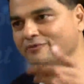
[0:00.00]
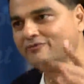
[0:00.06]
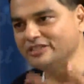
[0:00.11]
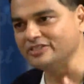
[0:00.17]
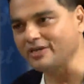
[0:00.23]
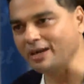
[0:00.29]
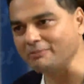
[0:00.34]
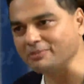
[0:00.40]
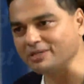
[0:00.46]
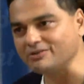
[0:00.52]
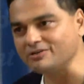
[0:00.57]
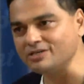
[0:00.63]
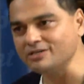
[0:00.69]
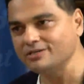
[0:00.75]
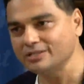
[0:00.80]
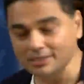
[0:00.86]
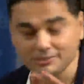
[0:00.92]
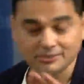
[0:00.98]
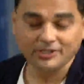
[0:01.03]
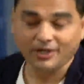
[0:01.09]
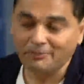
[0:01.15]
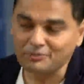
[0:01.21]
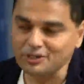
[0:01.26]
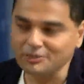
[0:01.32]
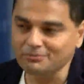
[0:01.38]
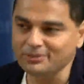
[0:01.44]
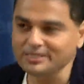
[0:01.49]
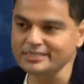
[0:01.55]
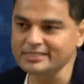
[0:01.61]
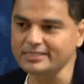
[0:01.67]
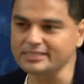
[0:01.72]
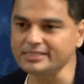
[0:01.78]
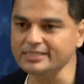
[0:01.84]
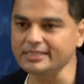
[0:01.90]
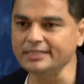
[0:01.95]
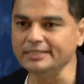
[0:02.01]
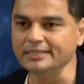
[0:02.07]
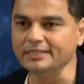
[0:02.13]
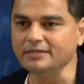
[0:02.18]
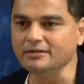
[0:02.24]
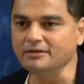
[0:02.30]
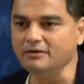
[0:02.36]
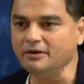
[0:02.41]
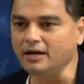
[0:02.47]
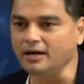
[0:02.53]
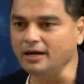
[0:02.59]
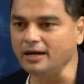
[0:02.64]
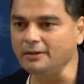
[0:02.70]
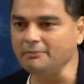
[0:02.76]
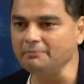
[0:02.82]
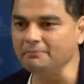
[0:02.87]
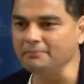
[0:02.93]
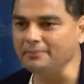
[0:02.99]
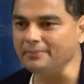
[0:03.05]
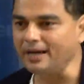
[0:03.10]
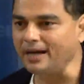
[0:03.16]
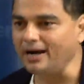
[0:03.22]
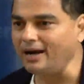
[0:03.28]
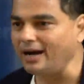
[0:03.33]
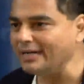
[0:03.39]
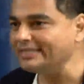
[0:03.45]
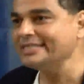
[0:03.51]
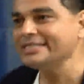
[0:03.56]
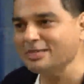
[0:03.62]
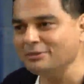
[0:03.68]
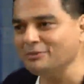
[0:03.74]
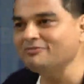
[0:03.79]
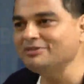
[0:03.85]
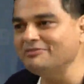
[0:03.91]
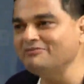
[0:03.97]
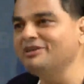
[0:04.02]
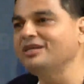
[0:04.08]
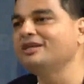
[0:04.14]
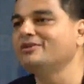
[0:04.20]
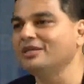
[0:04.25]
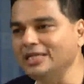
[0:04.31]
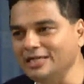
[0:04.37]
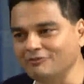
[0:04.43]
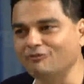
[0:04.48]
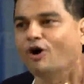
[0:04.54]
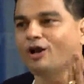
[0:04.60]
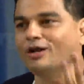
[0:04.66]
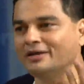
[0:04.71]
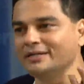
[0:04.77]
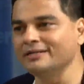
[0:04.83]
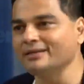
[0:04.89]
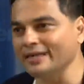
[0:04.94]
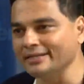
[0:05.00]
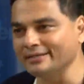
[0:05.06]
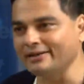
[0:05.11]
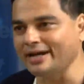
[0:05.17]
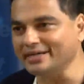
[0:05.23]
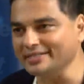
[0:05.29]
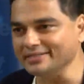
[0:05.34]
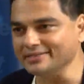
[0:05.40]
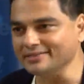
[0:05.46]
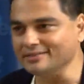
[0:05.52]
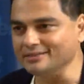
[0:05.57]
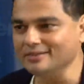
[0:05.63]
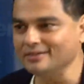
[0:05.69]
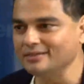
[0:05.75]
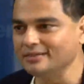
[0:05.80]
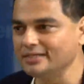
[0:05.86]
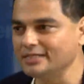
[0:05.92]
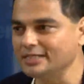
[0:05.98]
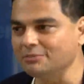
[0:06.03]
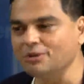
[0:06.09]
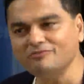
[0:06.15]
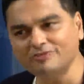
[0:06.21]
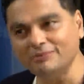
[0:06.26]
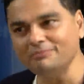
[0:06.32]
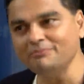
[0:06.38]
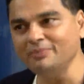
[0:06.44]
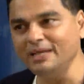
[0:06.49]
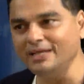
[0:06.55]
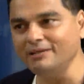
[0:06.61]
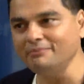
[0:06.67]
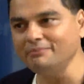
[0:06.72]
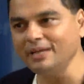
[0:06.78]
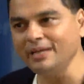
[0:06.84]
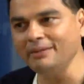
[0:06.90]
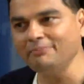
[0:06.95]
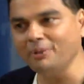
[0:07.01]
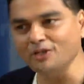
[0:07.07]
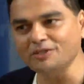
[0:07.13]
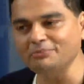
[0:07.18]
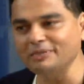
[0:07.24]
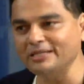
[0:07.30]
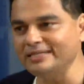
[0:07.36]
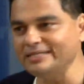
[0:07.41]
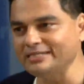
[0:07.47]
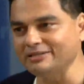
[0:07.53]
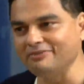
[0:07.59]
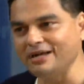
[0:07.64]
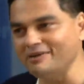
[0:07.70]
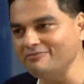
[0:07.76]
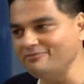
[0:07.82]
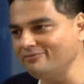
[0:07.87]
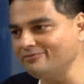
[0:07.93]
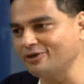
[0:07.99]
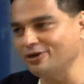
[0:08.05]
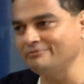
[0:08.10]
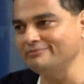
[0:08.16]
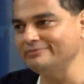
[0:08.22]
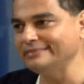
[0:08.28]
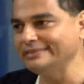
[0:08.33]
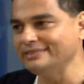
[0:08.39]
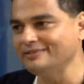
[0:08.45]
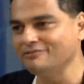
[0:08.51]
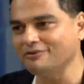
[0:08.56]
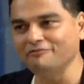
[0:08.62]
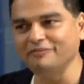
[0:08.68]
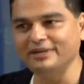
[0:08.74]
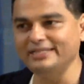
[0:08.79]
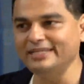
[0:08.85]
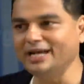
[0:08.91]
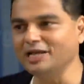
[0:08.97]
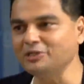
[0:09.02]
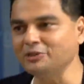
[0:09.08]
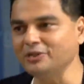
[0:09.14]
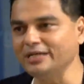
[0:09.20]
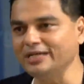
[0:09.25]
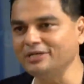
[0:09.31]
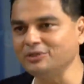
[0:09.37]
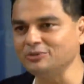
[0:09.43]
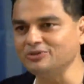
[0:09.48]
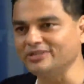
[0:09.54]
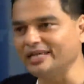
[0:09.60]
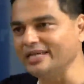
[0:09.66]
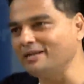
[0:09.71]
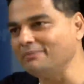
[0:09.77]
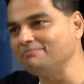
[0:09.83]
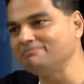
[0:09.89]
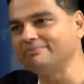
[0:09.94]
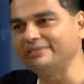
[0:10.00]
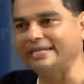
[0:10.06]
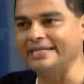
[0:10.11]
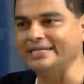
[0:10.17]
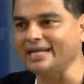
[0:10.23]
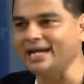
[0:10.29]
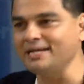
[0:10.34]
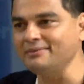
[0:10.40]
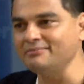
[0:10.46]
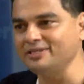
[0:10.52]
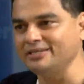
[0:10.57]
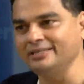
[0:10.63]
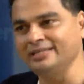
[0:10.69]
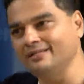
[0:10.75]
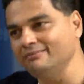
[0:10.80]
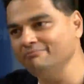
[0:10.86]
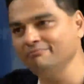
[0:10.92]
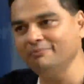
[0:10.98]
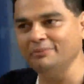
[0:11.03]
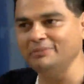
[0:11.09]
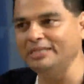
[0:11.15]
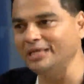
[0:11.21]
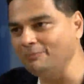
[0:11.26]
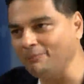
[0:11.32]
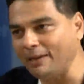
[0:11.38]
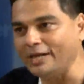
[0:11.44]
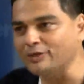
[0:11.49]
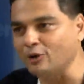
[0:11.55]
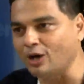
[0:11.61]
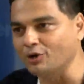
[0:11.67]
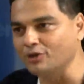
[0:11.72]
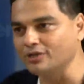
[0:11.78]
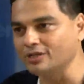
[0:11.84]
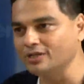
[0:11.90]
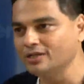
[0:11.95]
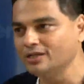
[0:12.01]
of disruption businesses, I think some of them will really evolve and crack it. Some of them may possibly survive from where they are today to scale up 10 times, and then maybe they'll plateau out.